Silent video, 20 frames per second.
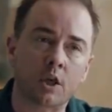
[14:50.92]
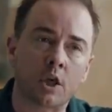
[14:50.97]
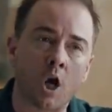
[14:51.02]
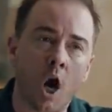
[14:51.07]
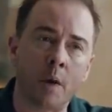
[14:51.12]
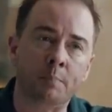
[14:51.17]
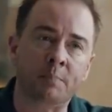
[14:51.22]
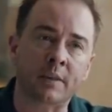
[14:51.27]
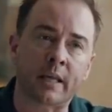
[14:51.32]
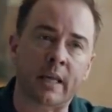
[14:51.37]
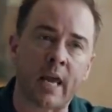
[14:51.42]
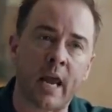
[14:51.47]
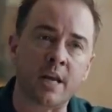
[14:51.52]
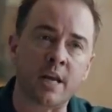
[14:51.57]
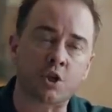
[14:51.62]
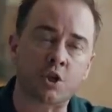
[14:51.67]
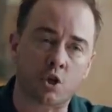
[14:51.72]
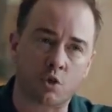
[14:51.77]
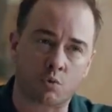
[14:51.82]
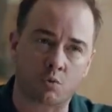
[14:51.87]

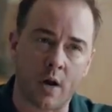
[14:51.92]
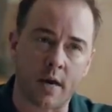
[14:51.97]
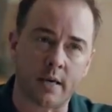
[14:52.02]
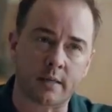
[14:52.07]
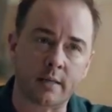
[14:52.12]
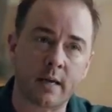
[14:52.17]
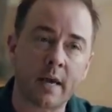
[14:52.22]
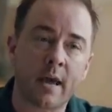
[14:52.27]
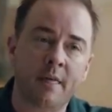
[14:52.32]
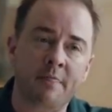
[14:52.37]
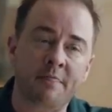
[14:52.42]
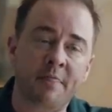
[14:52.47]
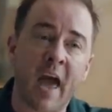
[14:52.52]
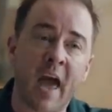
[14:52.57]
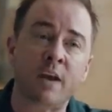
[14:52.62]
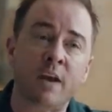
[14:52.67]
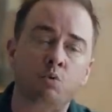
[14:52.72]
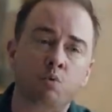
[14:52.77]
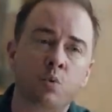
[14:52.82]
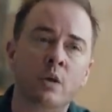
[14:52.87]
complication rate.
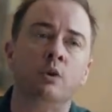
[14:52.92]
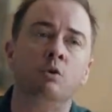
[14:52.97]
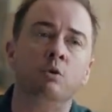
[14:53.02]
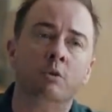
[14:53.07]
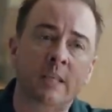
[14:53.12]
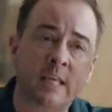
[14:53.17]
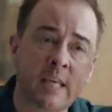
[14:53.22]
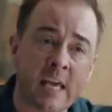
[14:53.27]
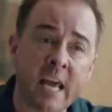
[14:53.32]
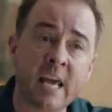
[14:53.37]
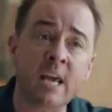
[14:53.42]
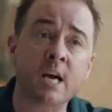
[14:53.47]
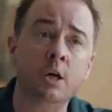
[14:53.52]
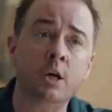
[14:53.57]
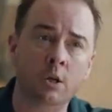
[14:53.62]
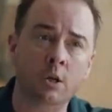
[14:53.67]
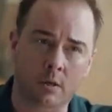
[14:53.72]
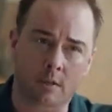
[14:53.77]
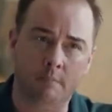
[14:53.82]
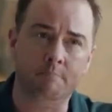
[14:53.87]
That will
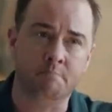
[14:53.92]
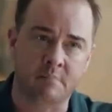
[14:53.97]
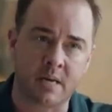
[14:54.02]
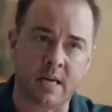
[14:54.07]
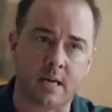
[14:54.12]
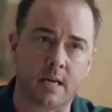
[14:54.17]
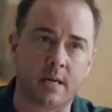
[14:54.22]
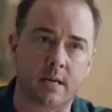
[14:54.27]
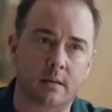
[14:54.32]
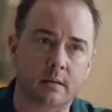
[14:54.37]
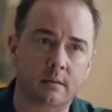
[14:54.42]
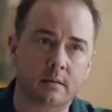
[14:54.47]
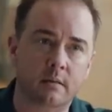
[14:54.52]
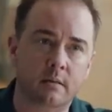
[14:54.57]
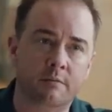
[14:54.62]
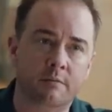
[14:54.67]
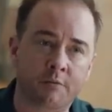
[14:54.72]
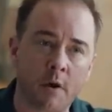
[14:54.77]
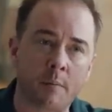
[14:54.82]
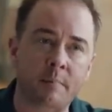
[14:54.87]
kill me
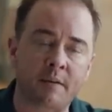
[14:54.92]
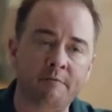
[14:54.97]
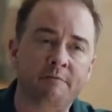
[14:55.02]
from